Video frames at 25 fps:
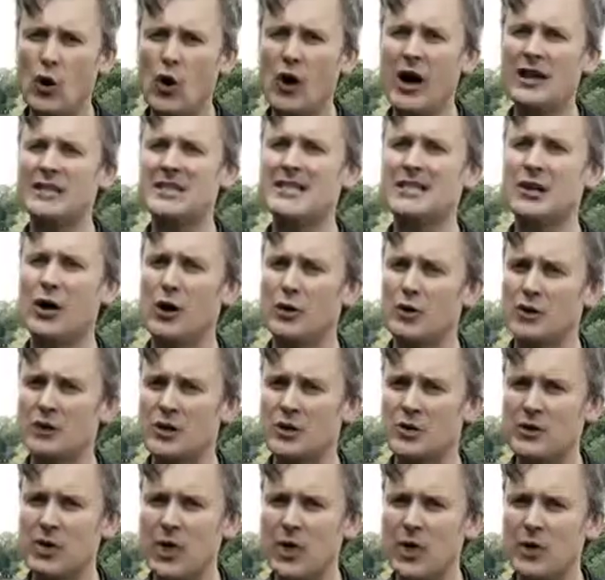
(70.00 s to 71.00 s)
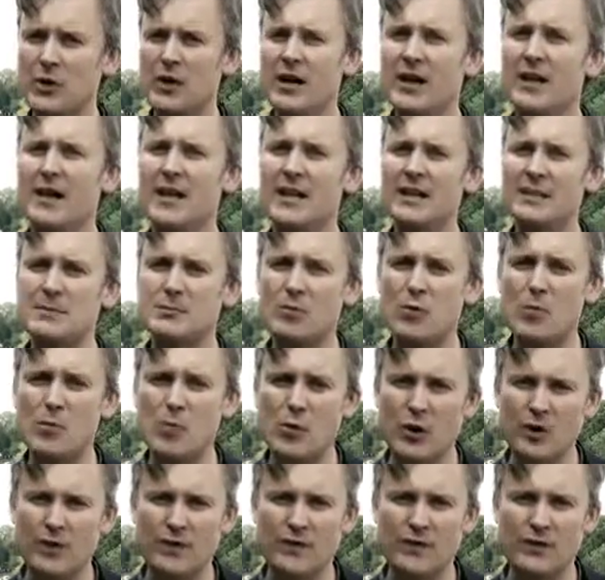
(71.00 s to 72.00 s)
Last time I referred to
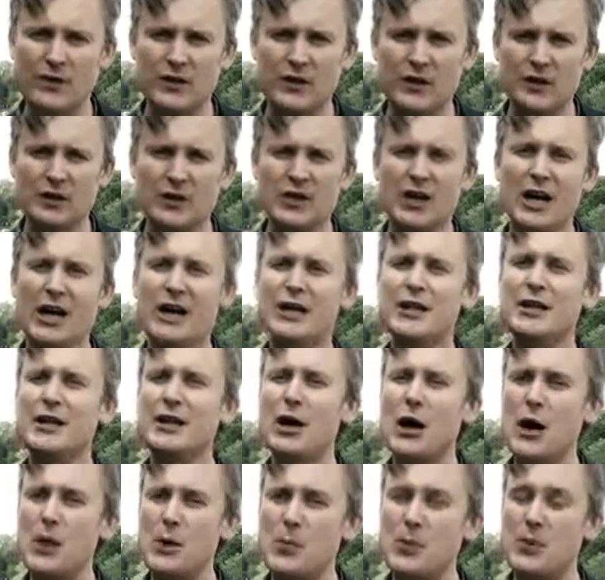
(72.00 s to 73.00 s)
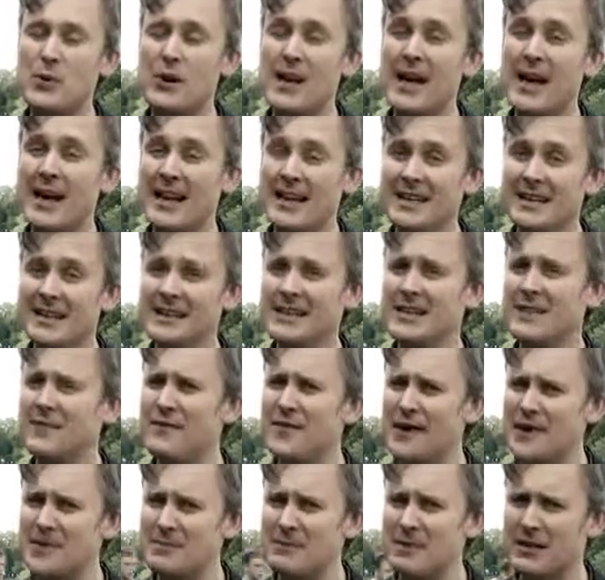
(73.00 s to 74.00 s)
unit trusts by their other name of
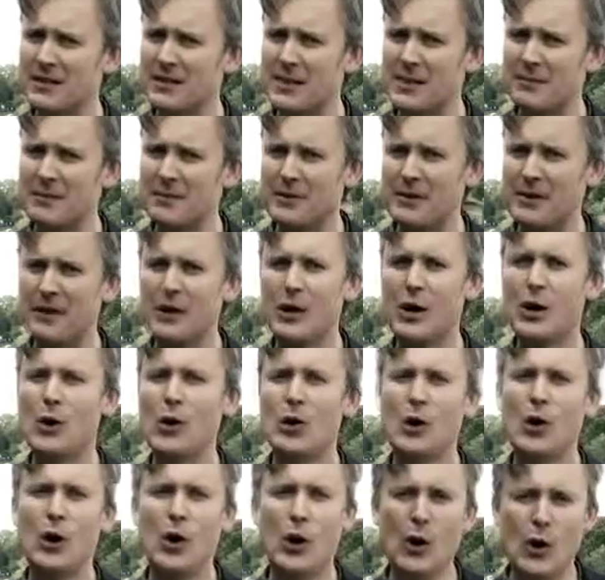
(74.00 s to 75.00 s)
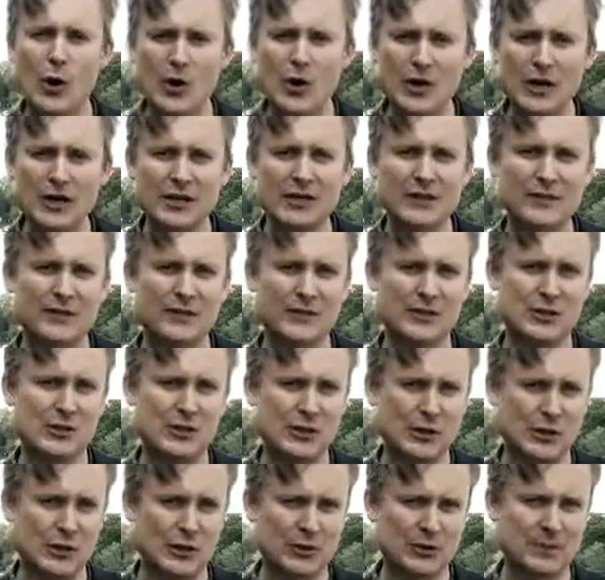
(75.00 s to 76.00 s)
open-ended investment companies,
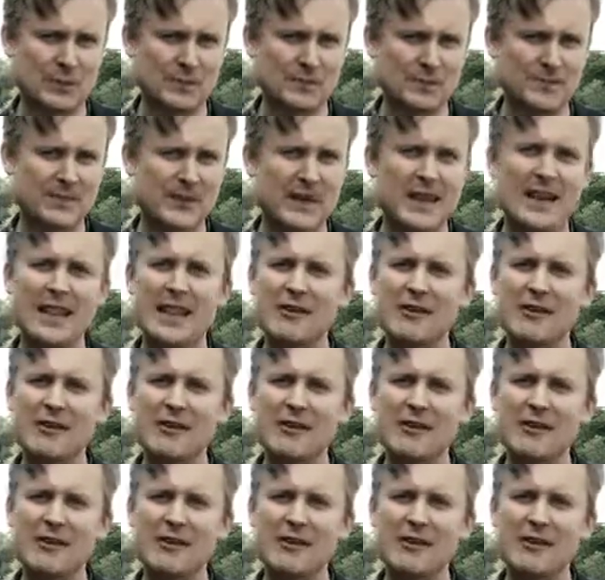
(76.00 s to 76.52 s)
or OICs for